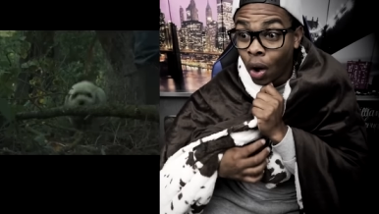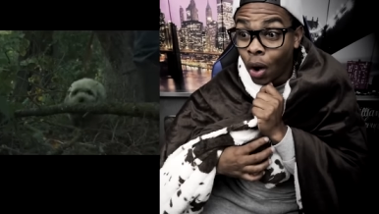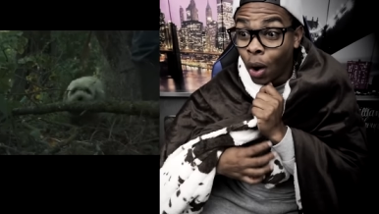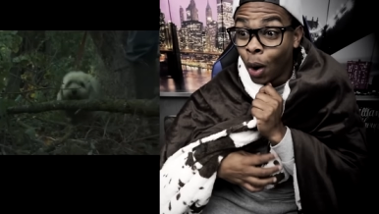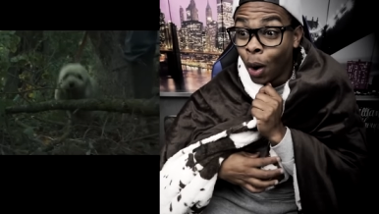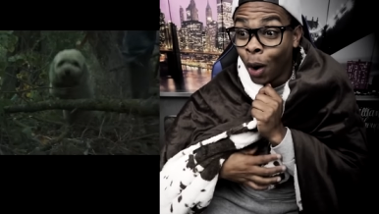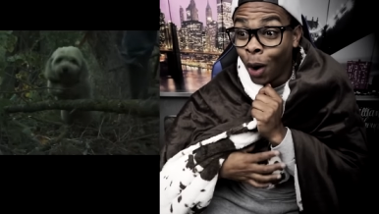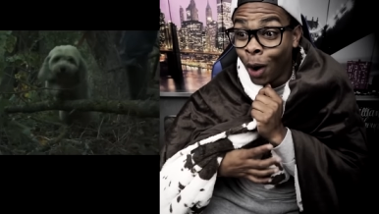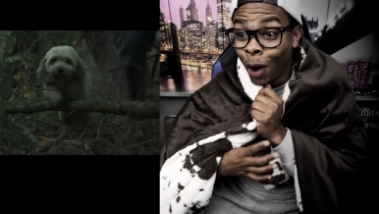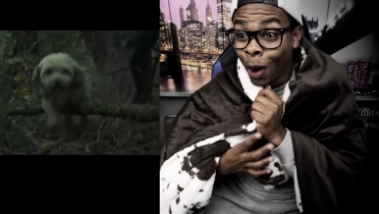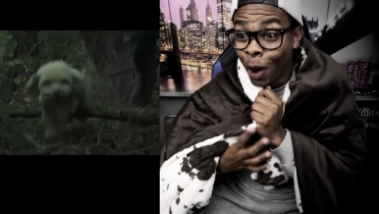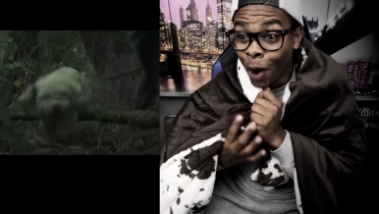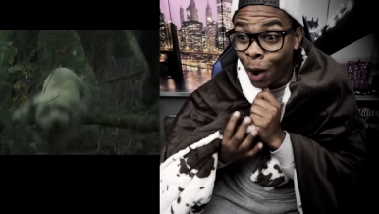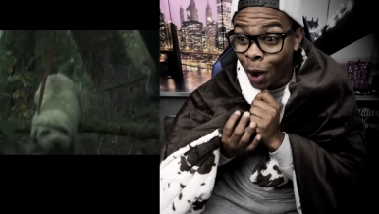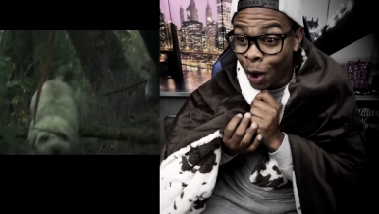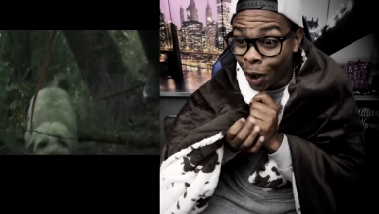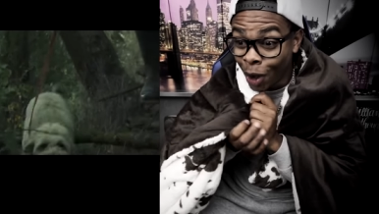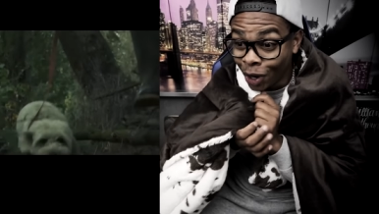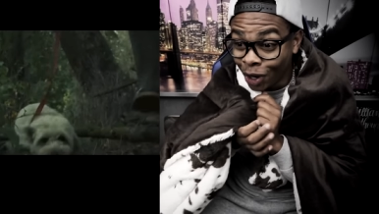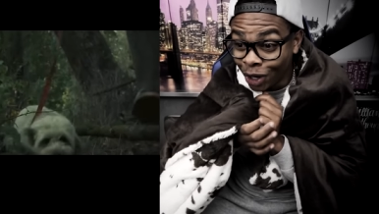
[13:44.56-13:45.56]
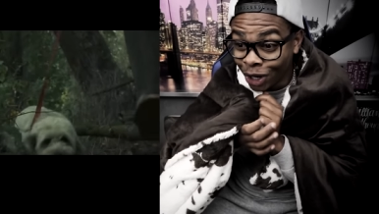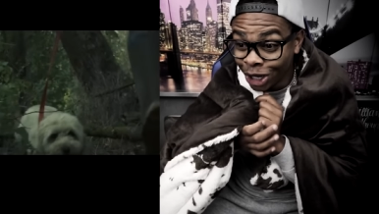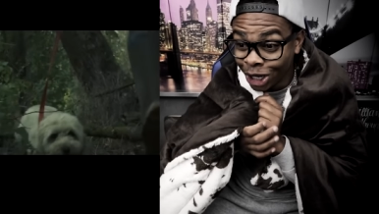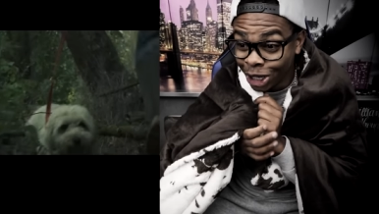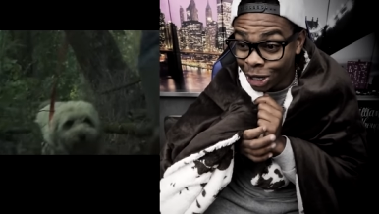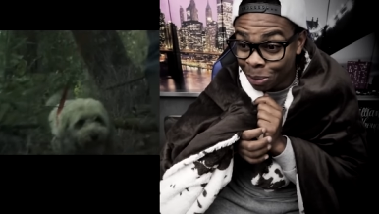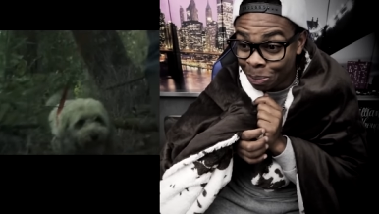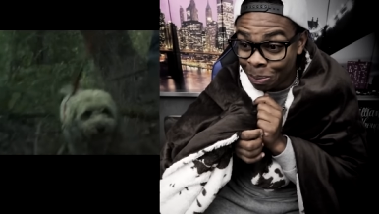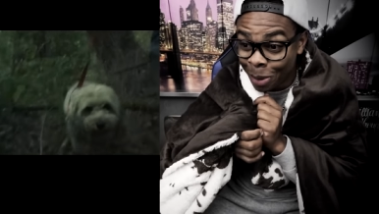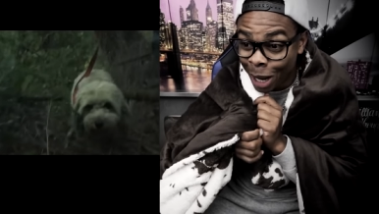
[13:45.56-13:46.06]
Oh, look at
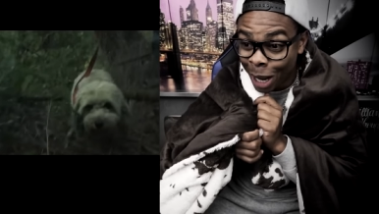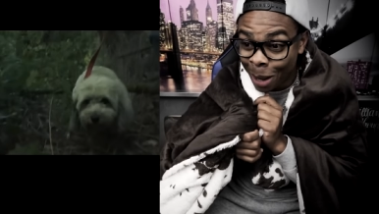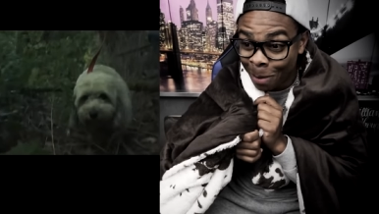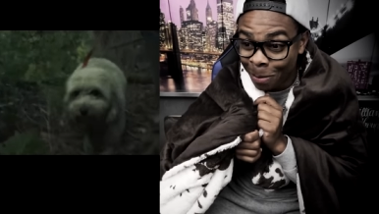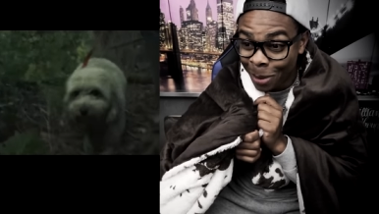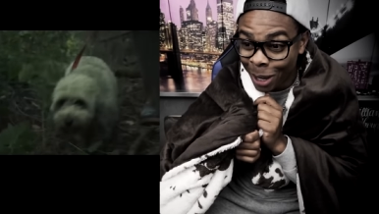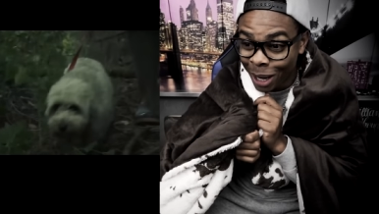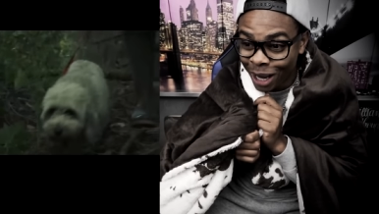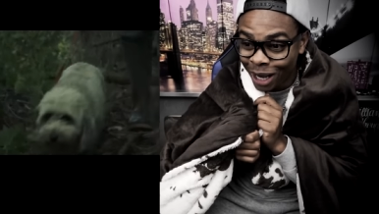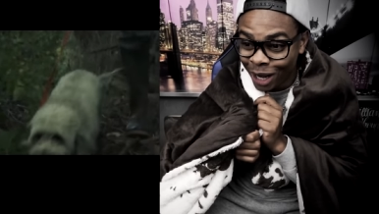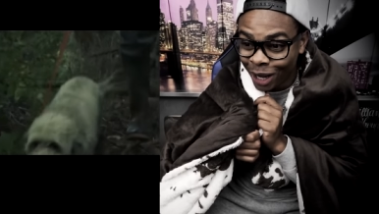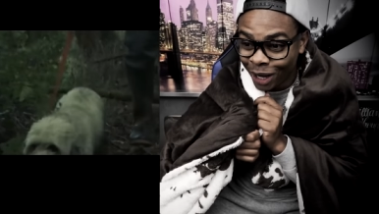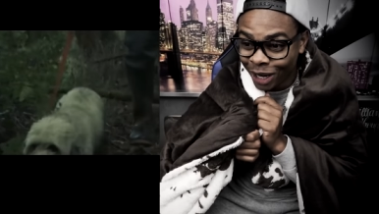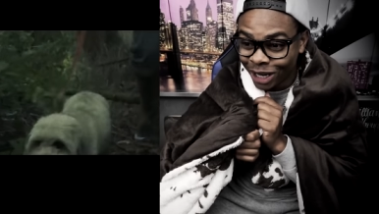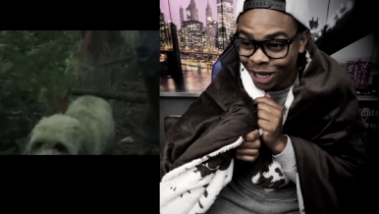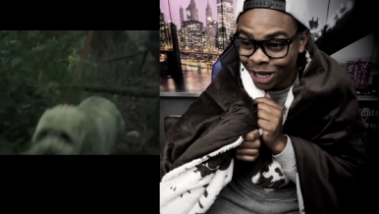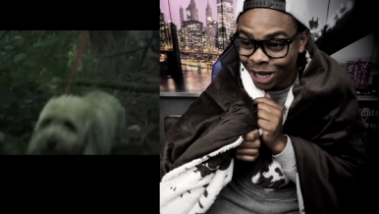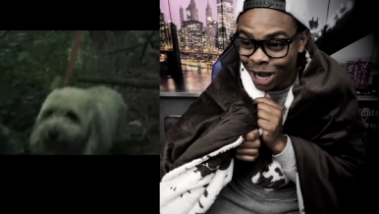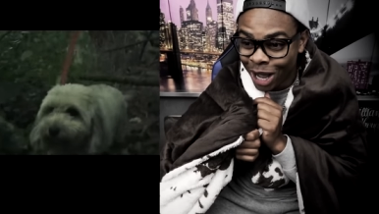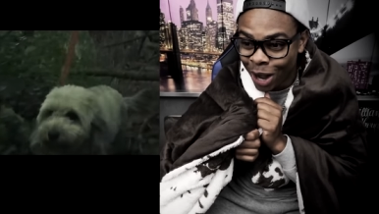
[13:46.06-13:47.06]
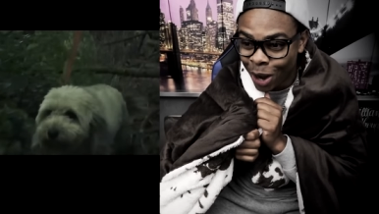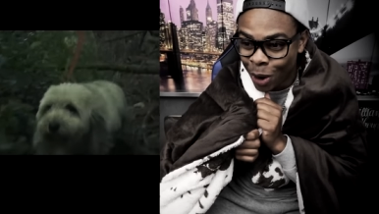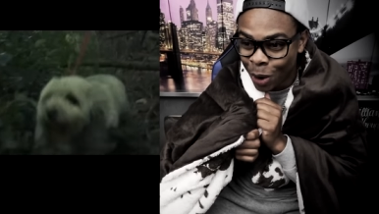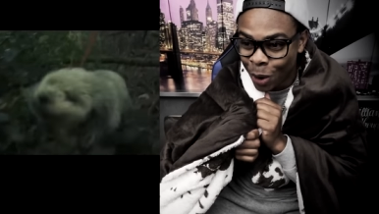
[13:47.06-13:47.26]
the puppy, look at the